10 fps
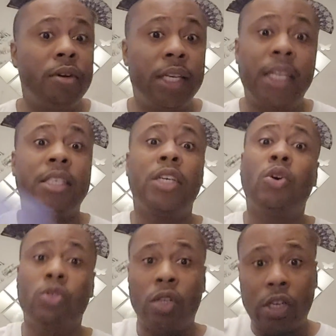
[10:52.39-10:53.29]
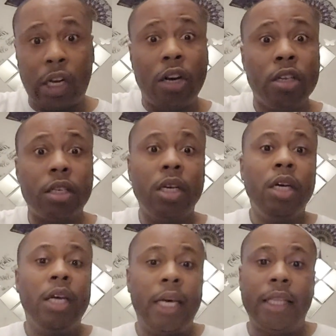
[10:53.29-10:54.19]
It goes to the clerk,
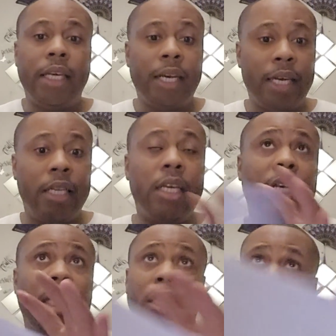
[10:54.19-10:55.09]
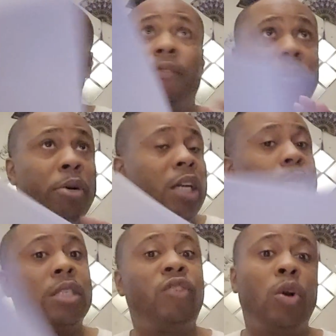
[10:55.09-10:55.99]
and then you have to pretty
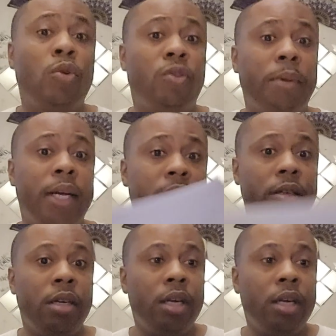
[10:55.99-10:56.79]
much follow from there.